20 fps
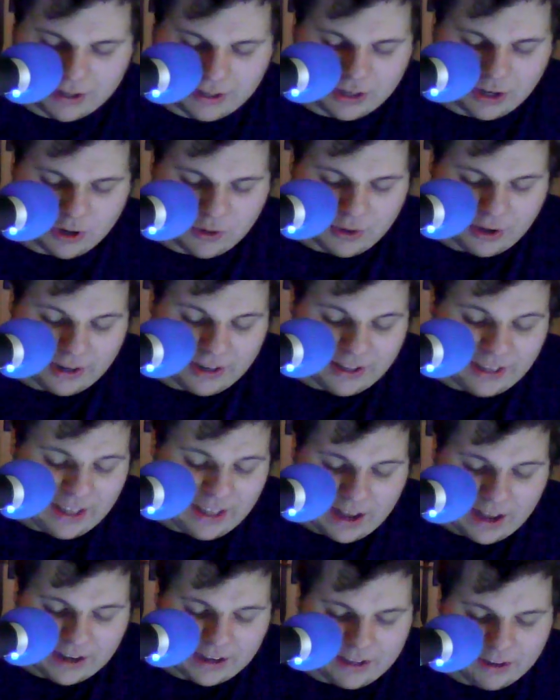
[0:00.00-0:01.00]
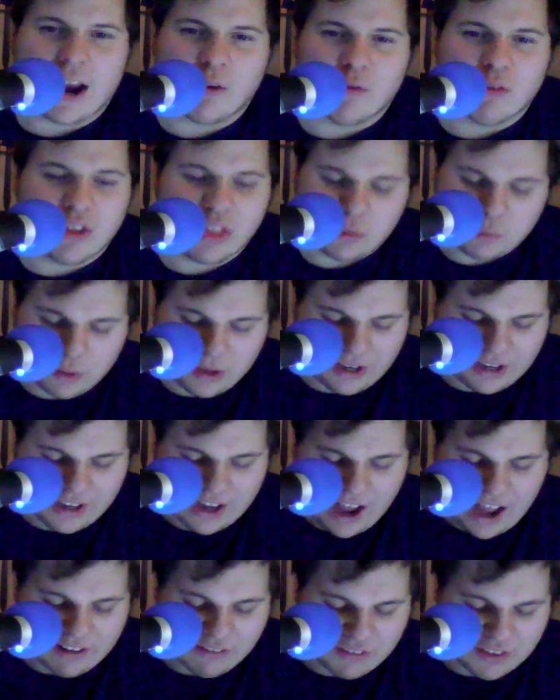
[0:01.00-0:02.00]
He sat mid-pack and really weakened out
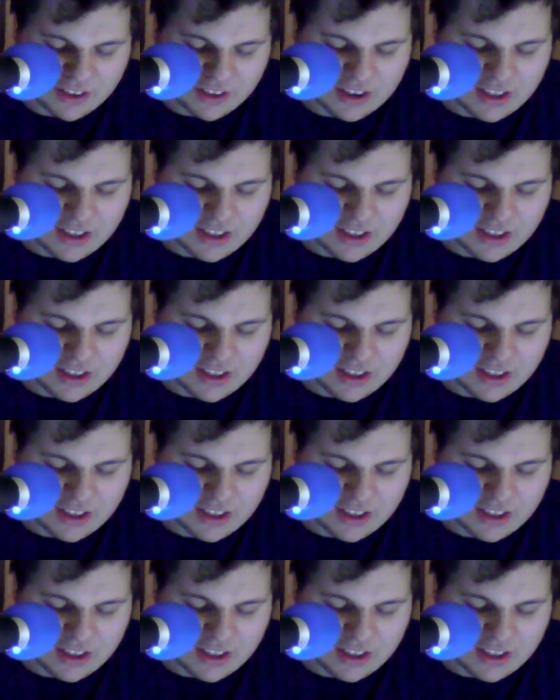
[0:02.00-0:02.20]
of it.